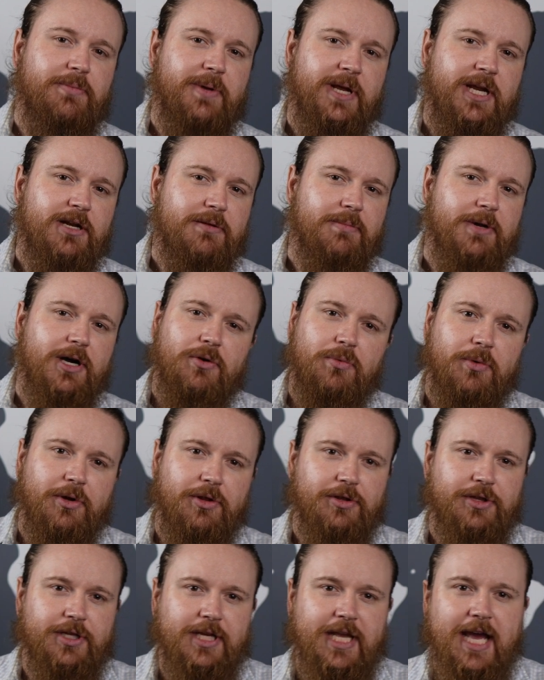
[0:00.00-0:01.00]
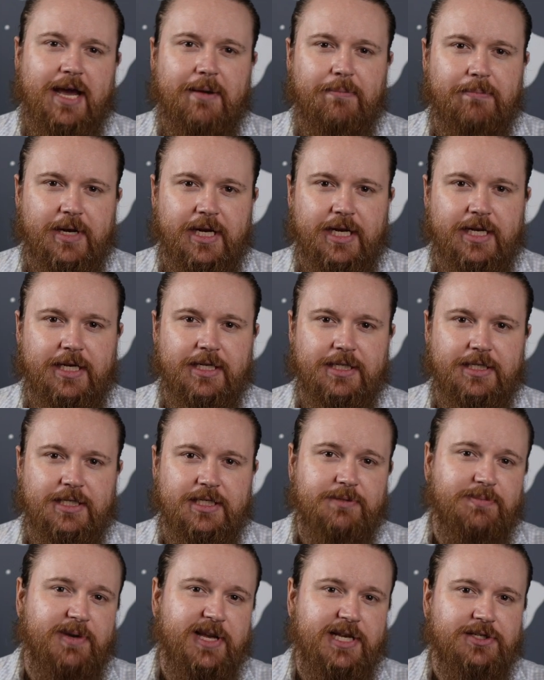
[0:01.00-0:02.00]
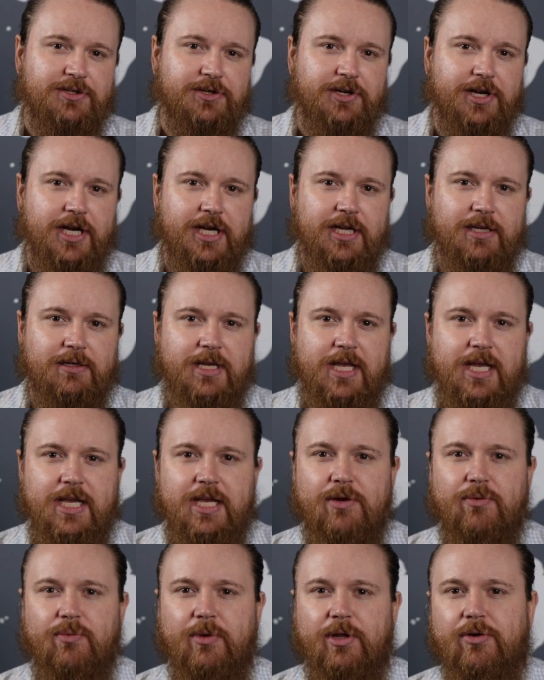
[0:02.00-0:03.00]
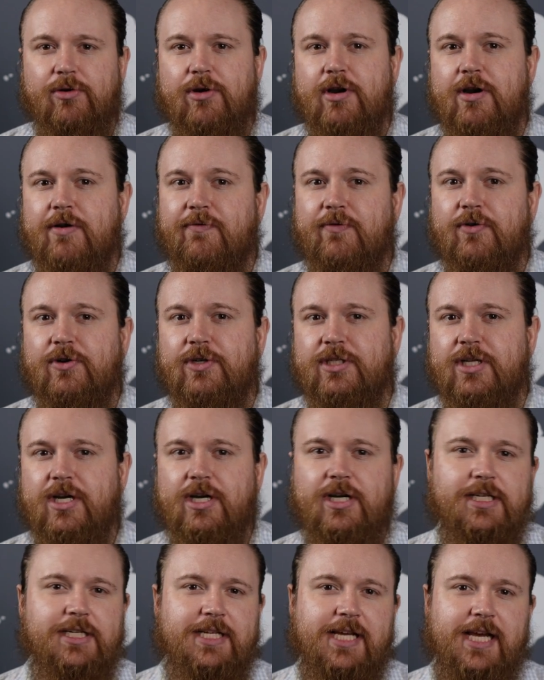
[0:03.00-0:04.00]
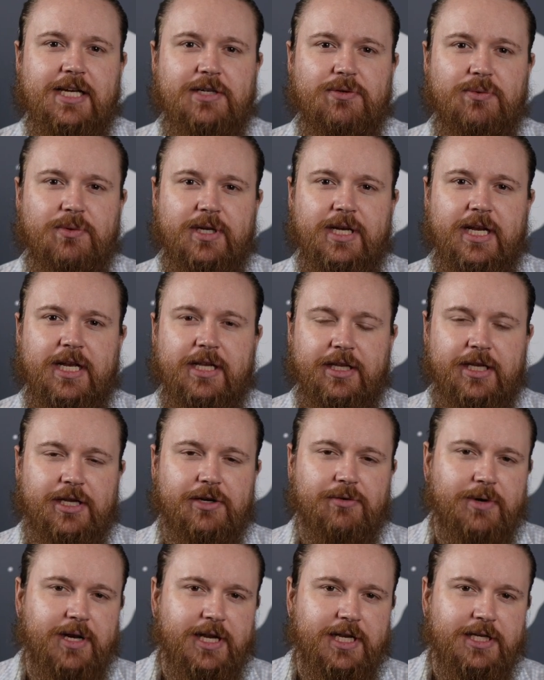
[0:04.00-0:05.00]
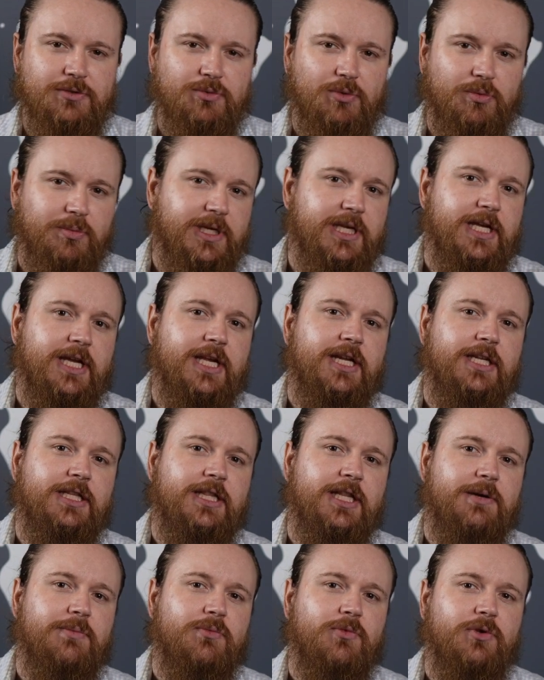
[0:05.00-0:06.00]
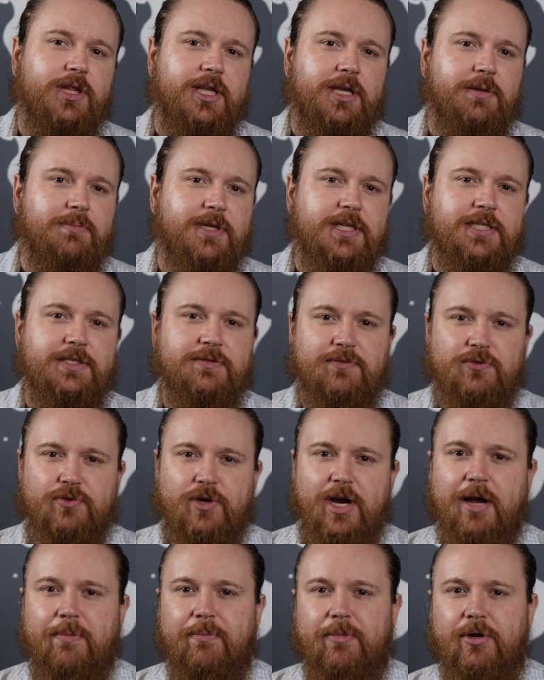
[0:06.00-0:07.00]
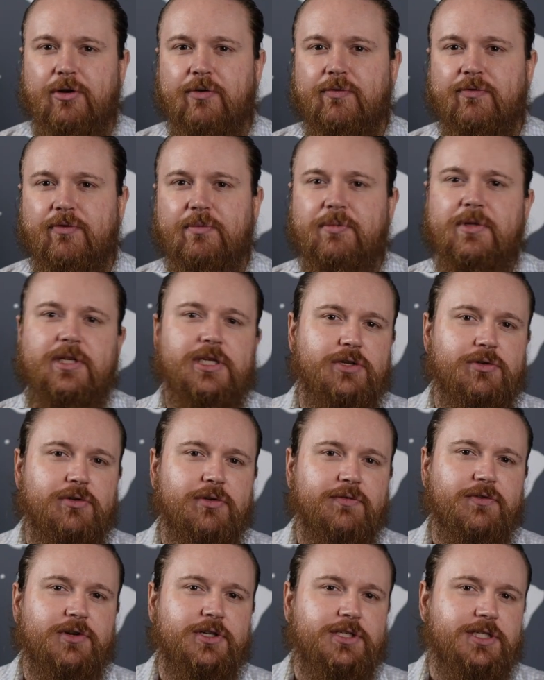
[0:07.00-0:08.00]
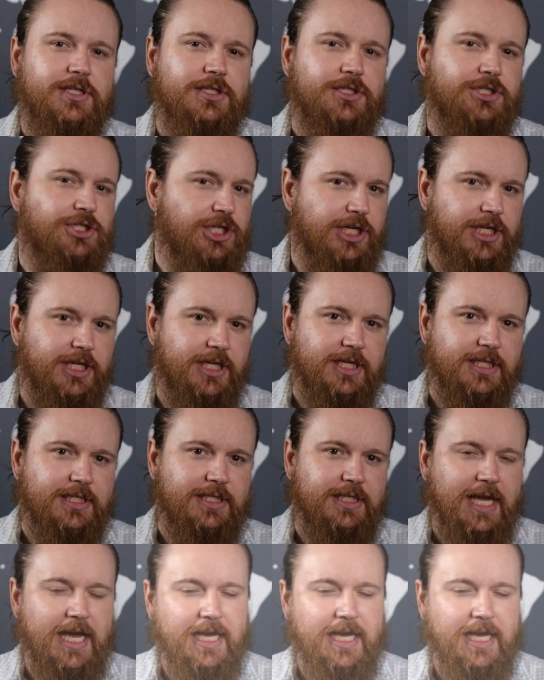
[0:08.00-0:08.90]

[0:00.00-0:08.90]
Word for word: debate about whether the cap made it into space or not, and whether our first contact with an alien race will be hitting them with a piece of scrap metal from the universe's shittiest